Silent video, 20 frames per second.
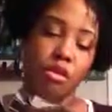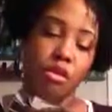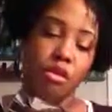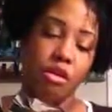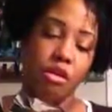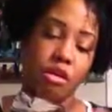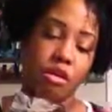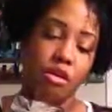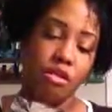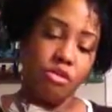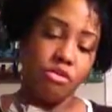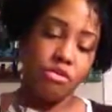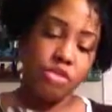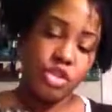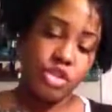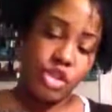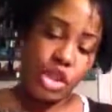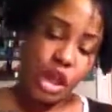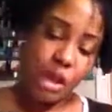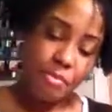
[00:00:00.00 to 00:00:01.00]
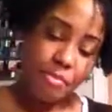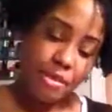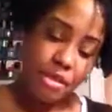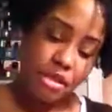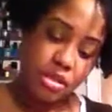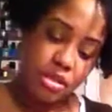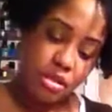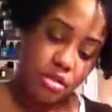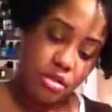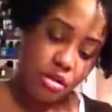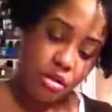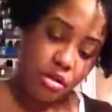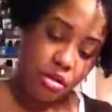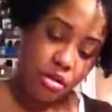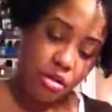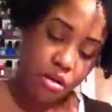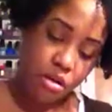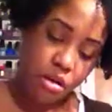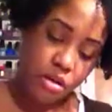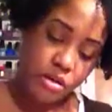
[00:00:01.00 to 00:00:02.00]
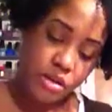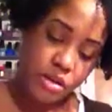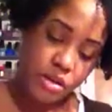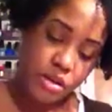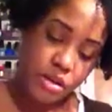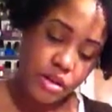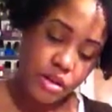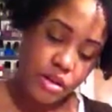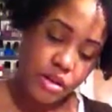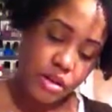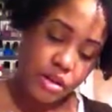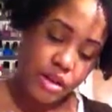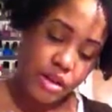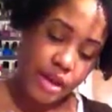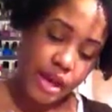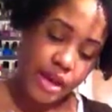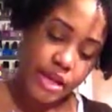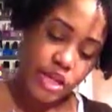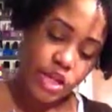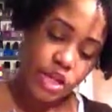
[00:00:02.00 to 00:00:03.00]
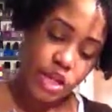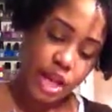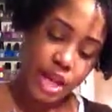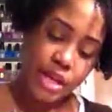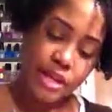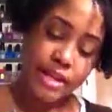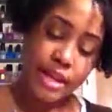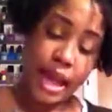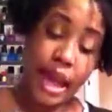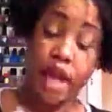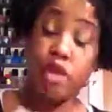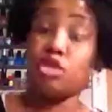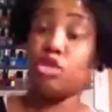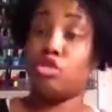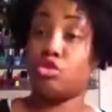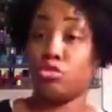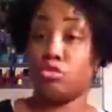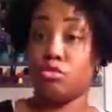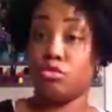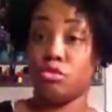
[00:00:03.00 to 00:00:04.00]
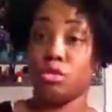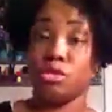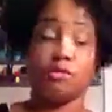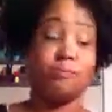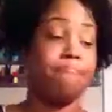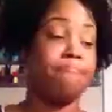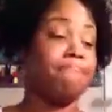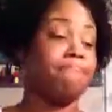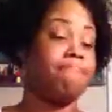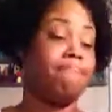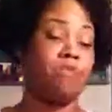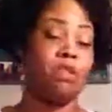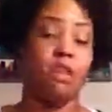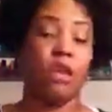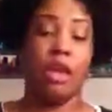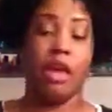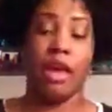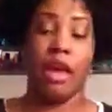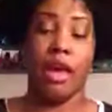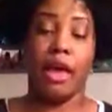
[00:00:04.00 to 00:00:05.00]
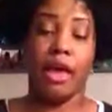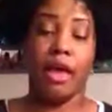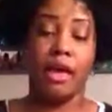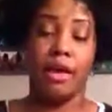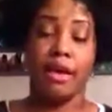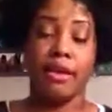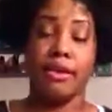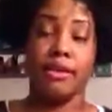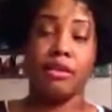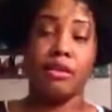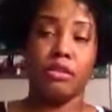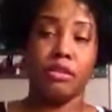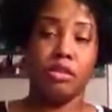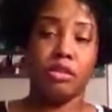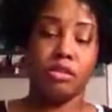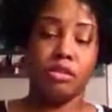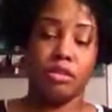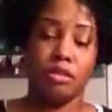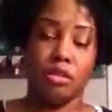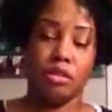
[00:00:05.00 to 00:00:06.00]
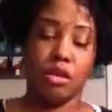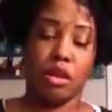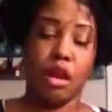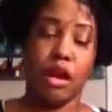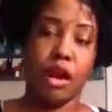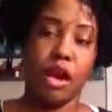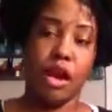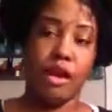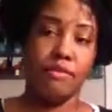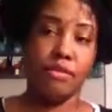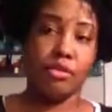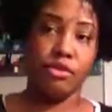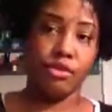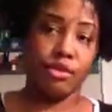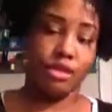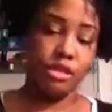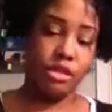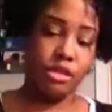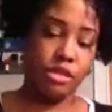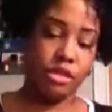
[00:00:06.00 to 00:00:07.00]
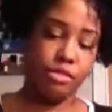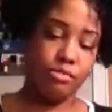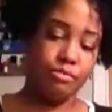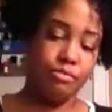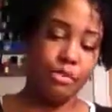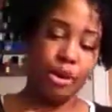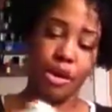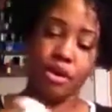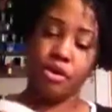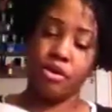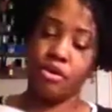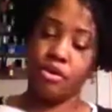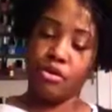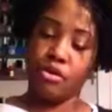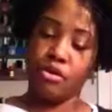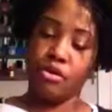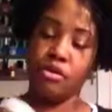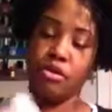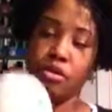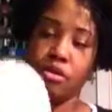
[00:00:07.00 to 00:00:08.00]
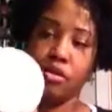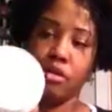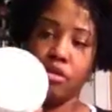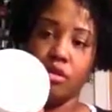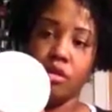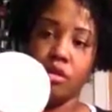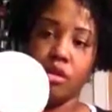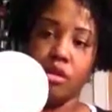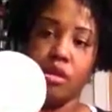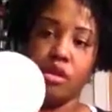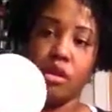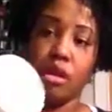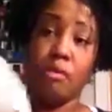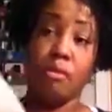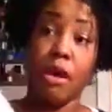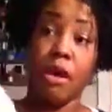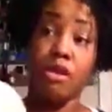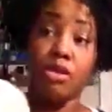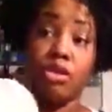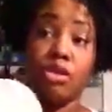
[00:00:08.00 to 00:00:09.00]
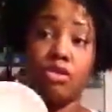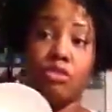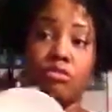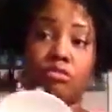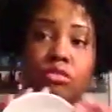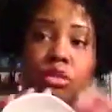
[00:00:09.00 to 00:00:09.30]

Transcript: her shop is called KJ Naturals. And I have used this butter. Now, mind you,